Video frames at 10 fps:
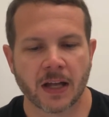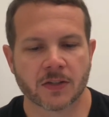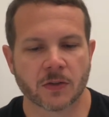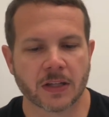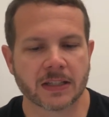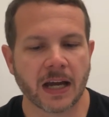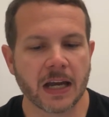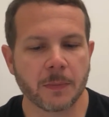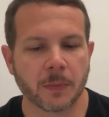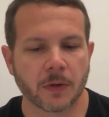And so the
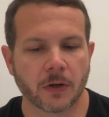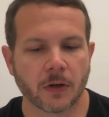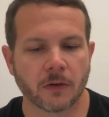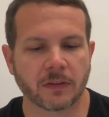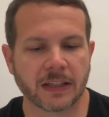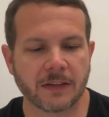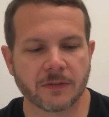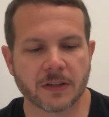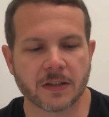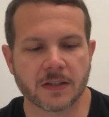type of leaf
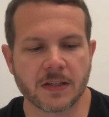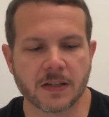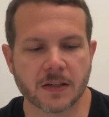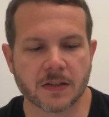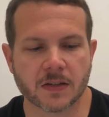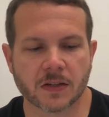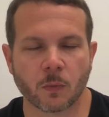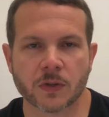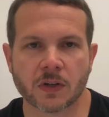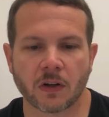that this is
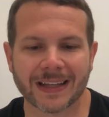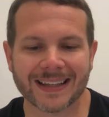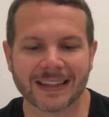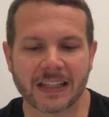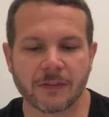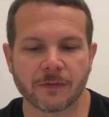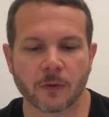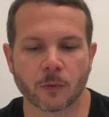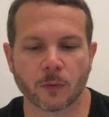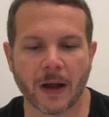what's called a leaf
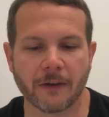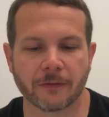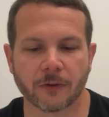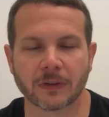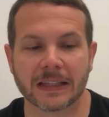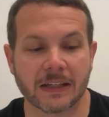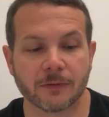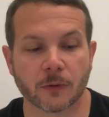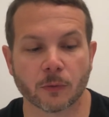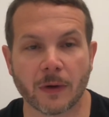ref, or
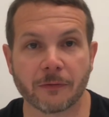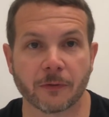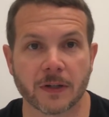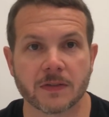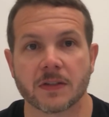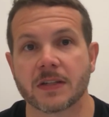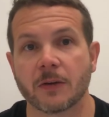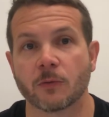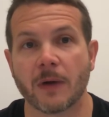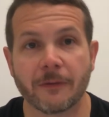leaf reference. It's a
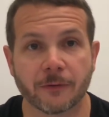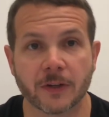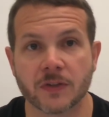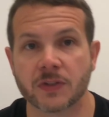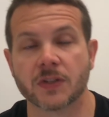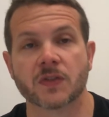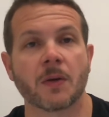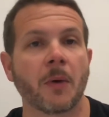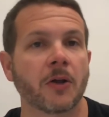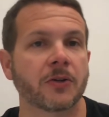reference to
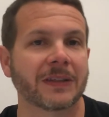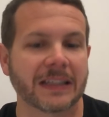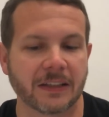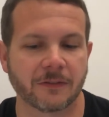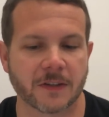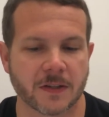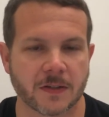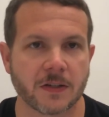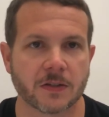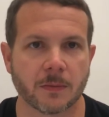some other leaf in the
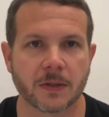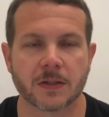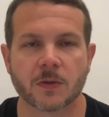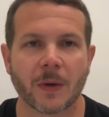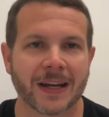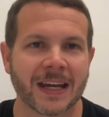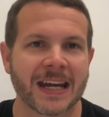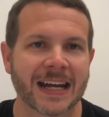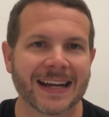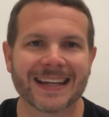system. It's a way to
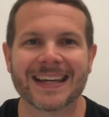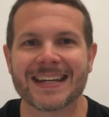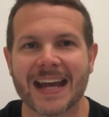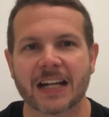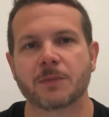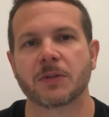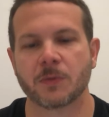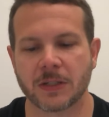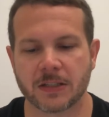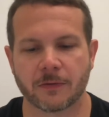kind of connect
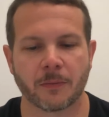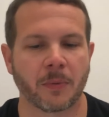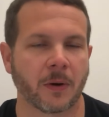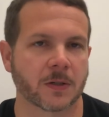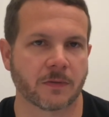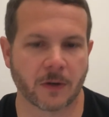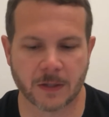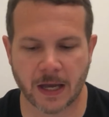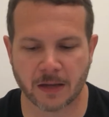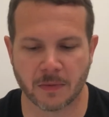between different parts of our
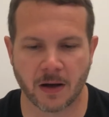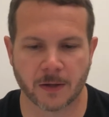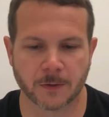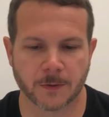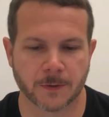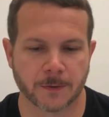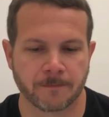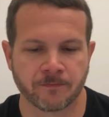Yang models.